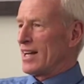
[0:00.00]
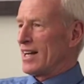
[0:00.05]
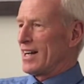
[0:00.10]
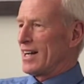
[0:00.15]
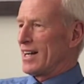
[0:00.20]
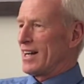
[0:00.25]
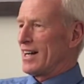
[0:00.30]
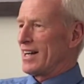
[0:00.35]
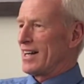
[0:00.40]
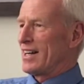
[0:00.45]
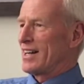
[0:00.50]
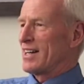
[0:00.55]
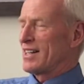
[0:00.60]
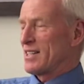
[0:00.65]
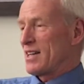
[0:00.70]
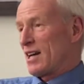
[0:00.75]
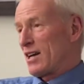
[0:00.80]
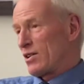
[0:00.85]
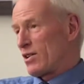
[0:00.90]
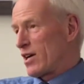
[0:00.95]
uh,
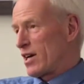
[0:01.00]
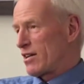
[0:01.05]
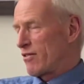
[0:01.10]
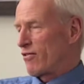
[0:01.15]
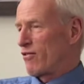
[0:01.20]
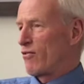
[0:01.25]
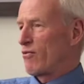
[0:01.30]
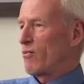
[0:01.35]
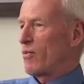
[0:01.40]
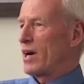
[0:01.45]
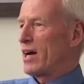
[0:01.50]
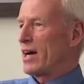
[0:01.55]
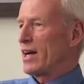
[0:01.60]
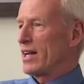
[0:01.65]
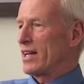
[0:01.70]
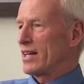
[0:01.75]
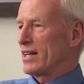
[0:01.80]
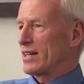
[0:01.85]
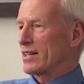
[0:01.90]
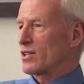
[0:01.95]
a lot of
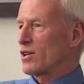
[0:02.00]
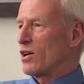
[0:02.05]
my uh,